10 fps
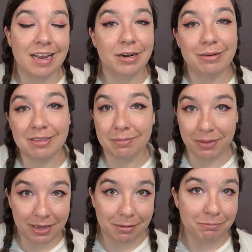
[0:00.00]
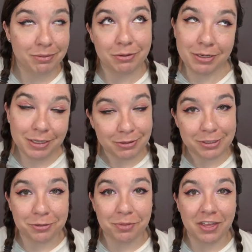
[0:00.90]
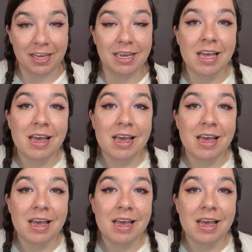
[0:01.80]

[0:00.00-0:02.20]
I know it's a big beauty YouTube thing,